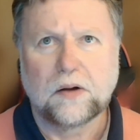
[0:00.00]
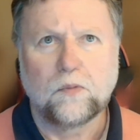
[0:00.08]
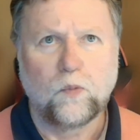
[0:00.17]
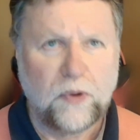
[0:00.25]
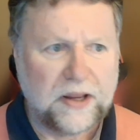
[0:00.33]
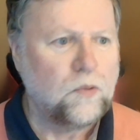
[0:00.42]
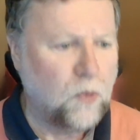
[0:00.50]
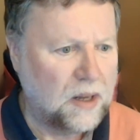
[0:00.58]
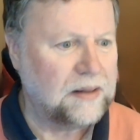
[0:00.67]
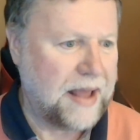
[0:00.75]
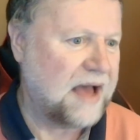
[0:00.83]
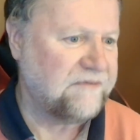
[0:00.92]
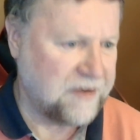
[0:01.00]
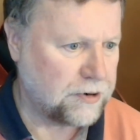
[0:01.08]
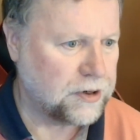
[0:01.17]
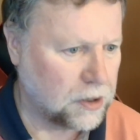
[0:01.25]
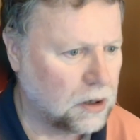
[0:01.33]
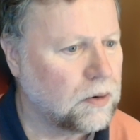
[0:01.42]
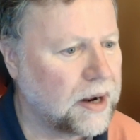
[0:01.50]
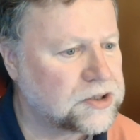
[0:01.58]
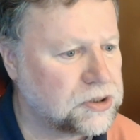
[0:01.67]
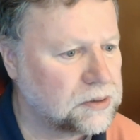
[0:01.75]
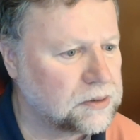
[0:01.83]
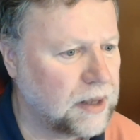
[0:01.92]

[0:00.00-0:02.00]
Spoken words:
we will have error correction.